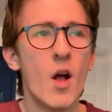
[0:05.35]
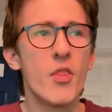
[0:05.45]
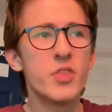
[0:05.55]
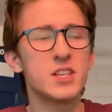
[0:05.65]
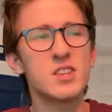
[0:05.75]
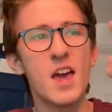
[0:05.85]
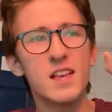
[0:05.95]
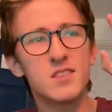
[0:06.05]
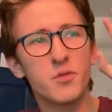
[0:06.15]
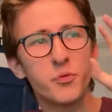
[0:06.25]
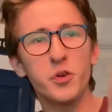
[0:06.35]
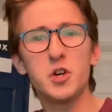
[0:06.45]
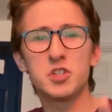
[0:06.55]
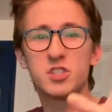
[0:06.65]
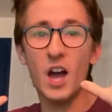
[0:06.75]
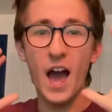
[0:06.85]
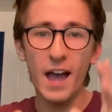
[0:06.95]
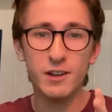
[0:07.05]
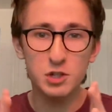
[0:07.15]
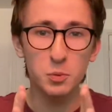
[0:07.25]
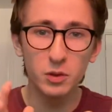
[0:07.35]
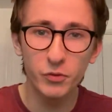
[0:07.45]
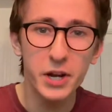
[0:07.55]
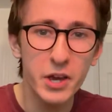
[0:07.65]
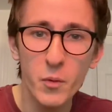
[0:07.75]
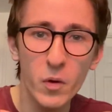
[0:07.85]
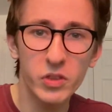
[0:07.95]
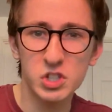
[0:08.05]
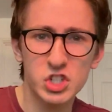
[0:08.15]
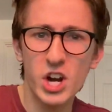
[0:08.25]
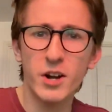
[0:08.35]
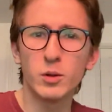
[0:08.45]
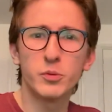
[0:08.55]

This is the first actual video on this channel